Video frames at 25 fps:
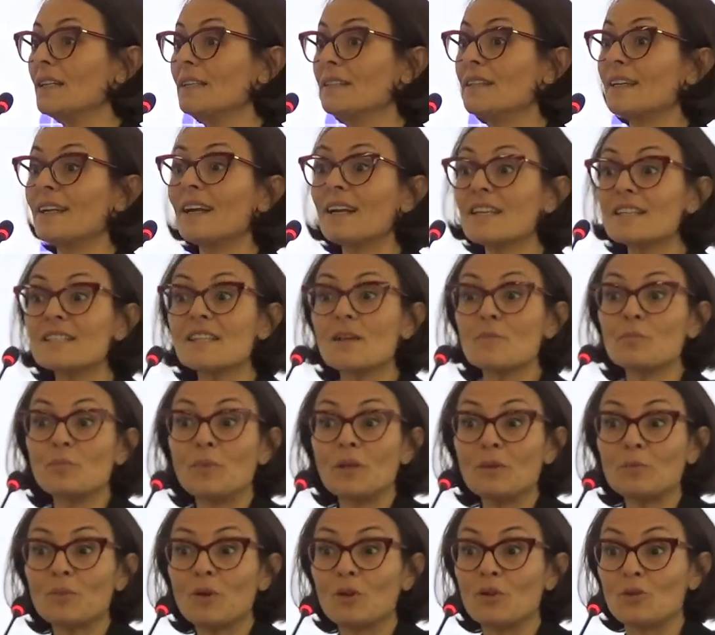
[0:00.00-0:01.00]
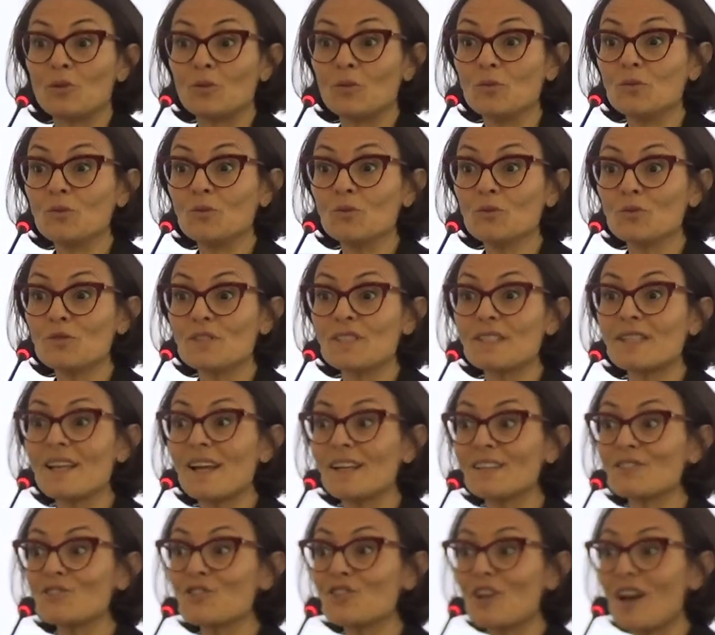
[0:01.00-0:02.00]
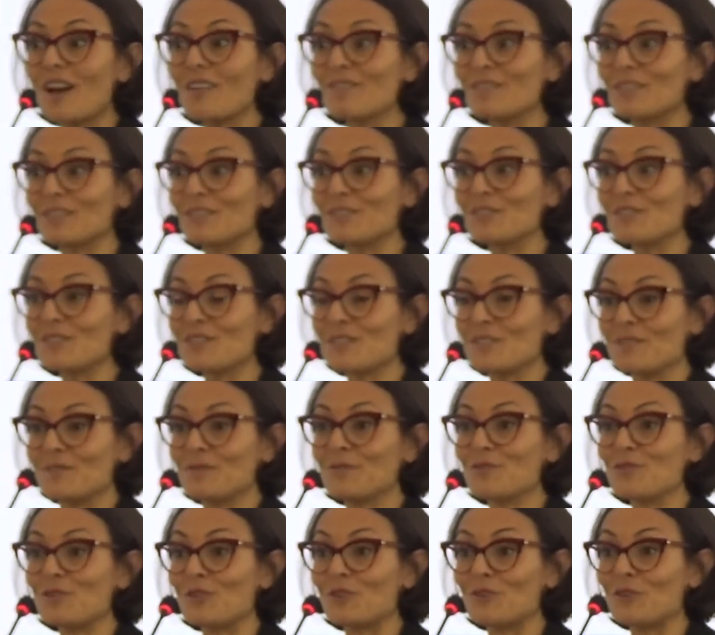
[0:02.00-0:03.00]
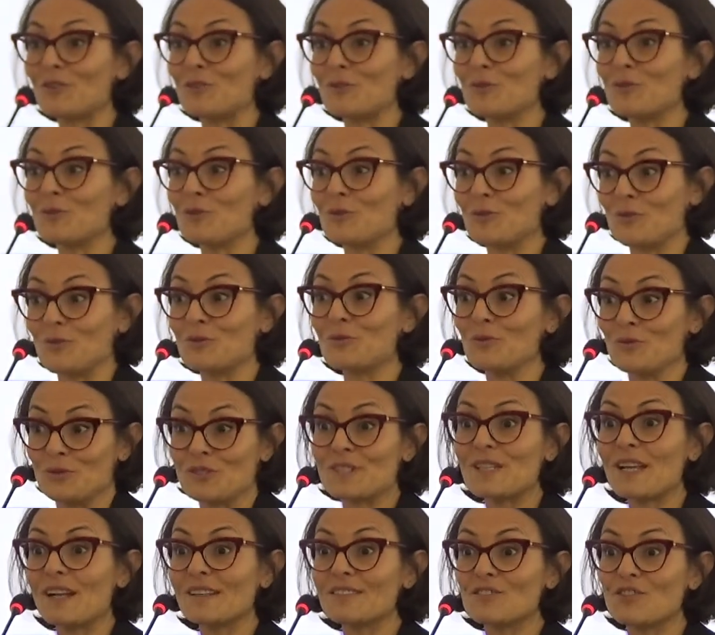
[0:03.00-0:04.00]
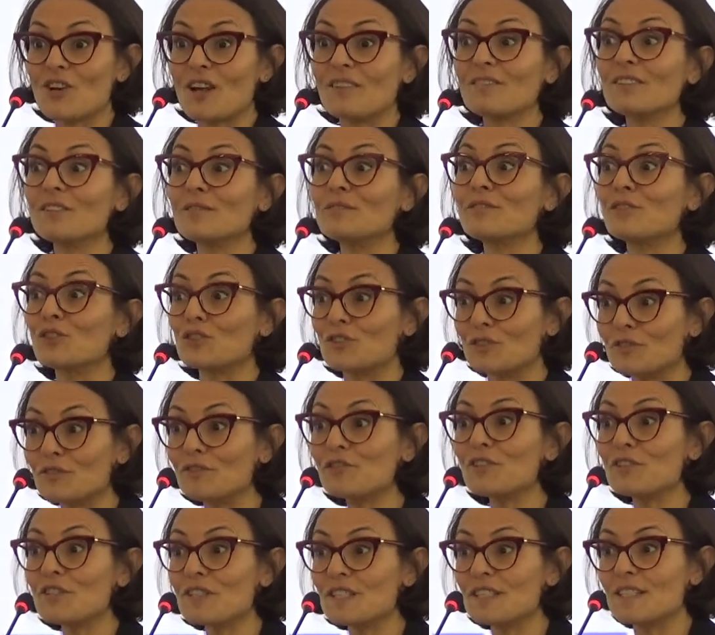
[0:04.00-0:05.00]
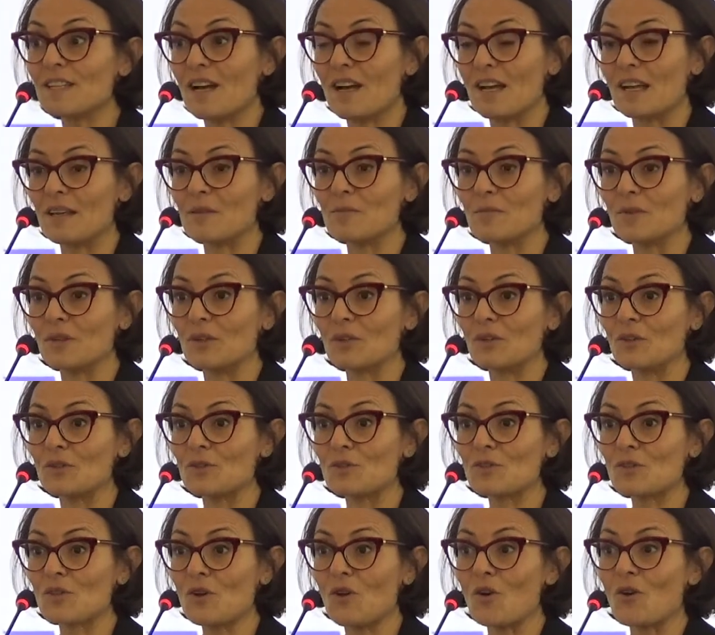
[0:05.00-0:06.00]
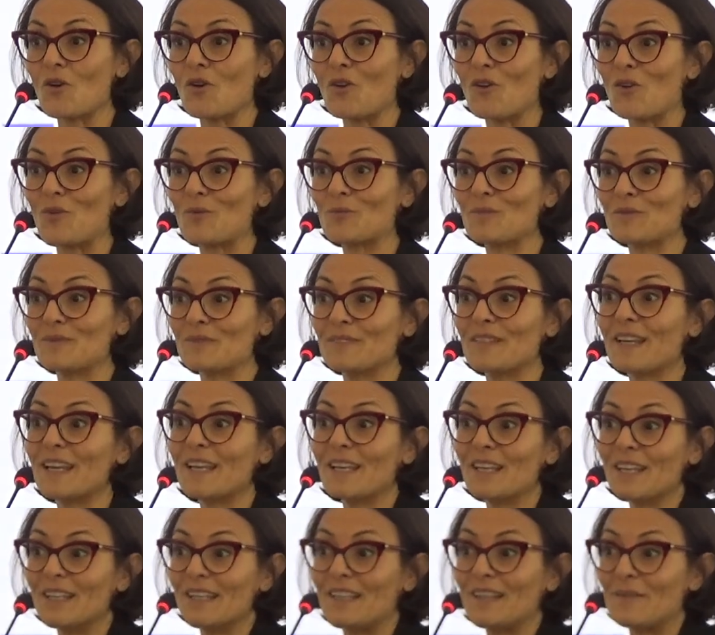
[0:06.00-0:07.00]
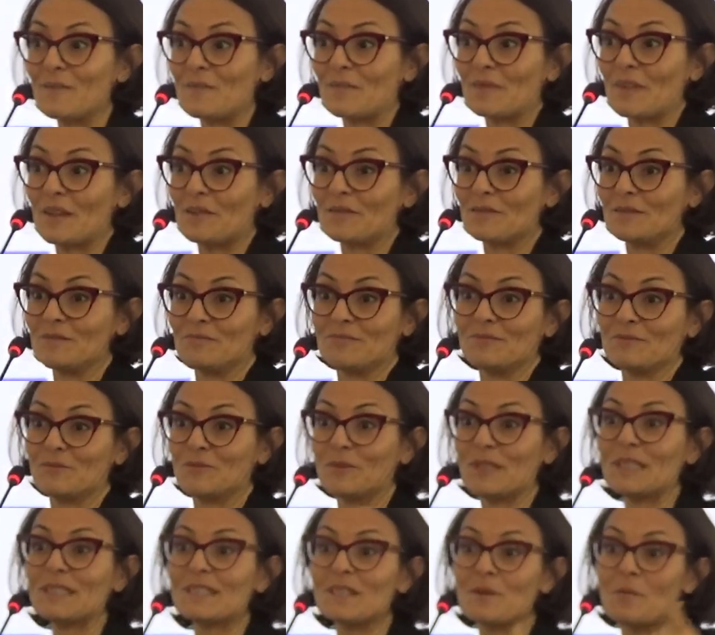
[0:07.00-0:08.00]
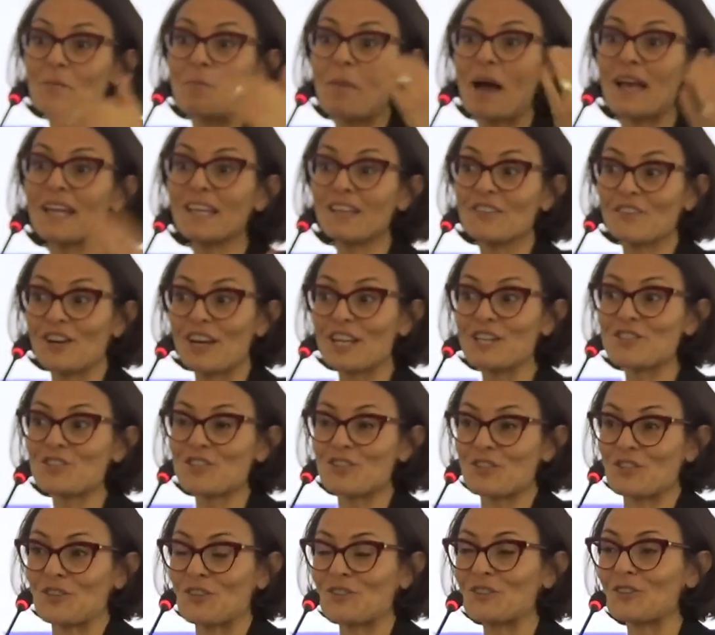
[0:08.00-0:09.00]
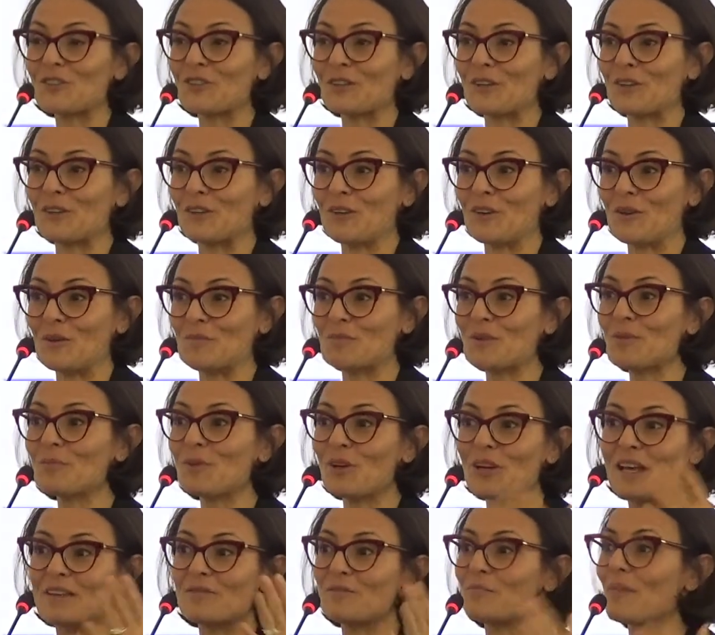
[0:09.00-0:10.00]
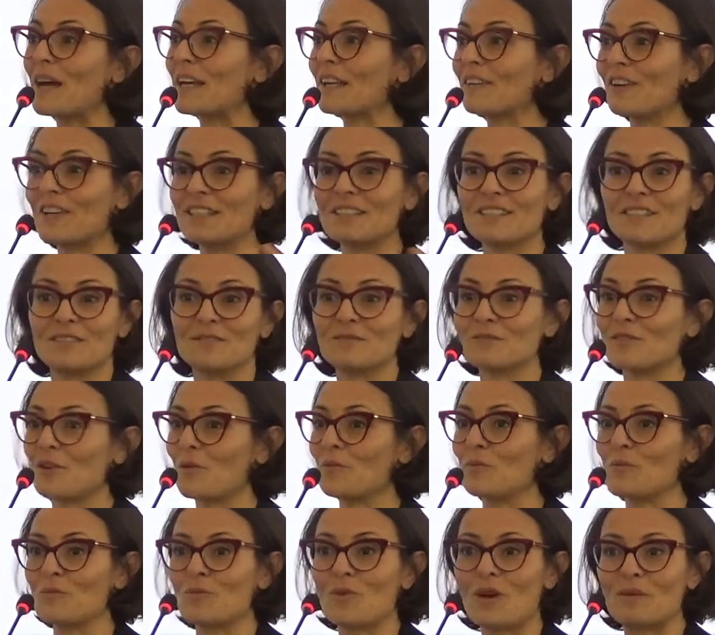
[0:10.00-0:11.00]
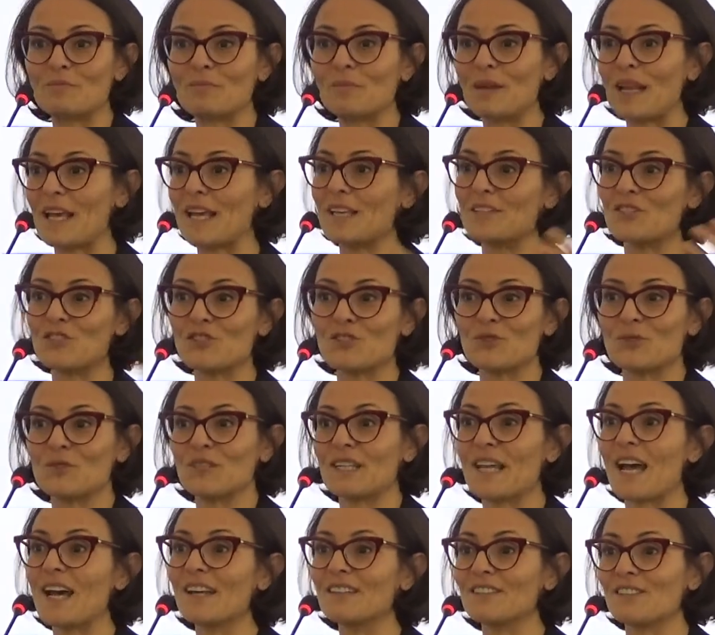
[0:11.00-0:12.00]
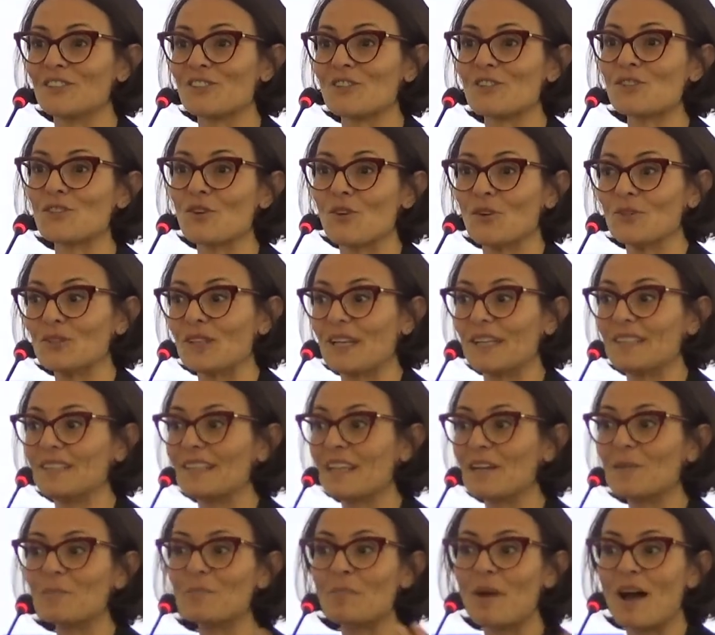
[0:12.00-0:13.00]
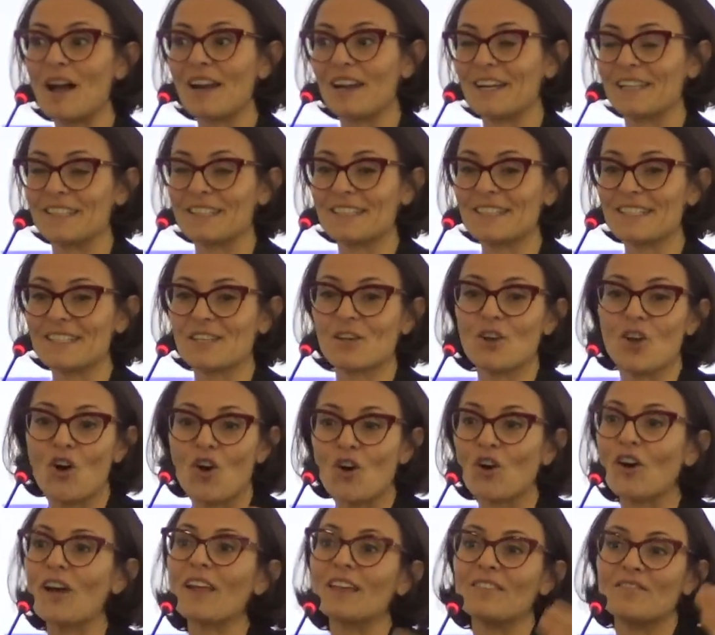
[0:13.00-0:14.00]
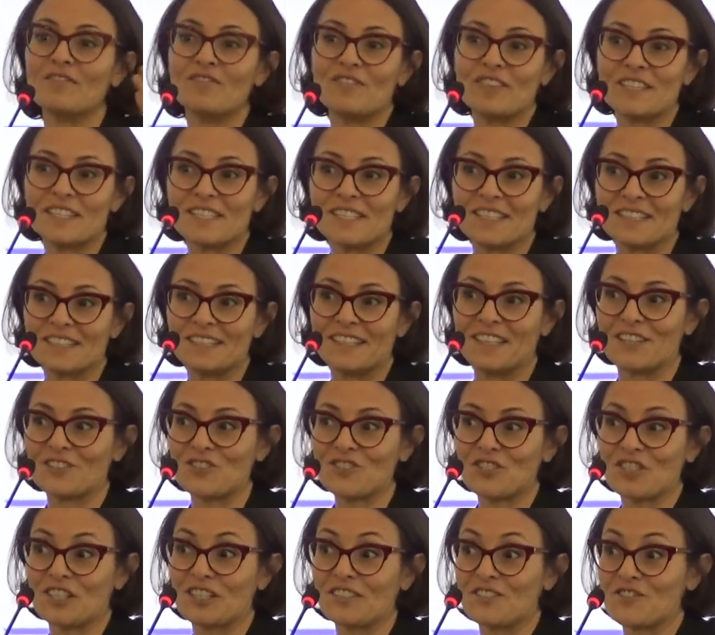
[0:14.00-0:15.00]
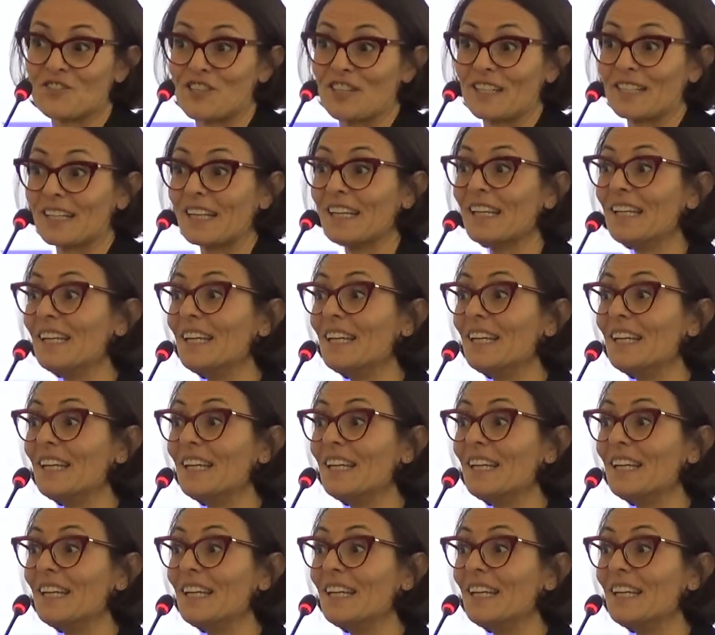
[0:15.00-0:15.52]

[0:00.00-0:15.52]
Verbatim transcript: There are some people who start travels for who start travel for the first time. So they, with the migration, uh, people have migrated from one place to the other. So their parents go and visit their children.